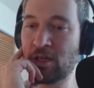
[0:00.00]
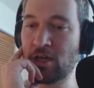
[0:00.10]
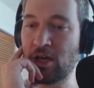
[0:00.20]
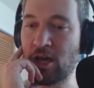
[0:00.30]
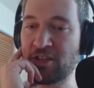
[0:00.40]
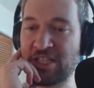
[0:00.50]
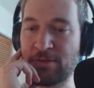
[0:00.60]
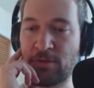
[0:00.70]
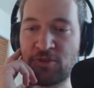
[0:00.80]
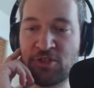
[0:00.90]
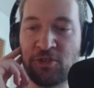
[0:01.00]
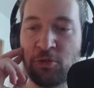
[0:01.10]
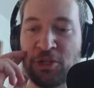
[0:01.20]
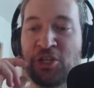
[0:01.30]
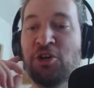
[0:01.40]
TV version
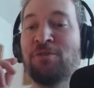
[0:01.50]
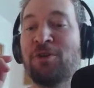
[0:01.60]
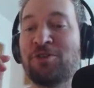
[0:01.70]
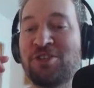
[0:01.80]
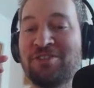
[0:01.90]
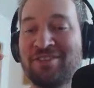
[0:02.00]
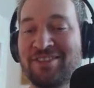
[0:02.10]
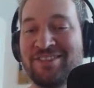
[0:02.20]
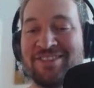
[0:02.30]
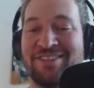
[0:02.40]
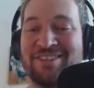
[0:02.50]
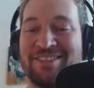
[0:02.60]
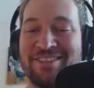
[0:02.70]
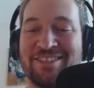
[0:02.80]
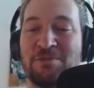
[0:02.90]
or the good version?
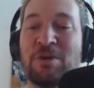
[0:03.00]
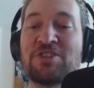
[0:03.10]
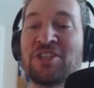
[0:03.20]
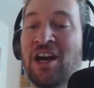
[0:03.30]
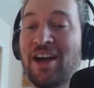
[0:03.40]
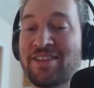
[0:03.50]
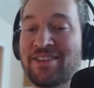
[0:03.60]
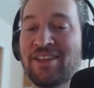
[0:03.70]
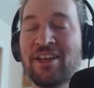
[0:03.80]
Which cut?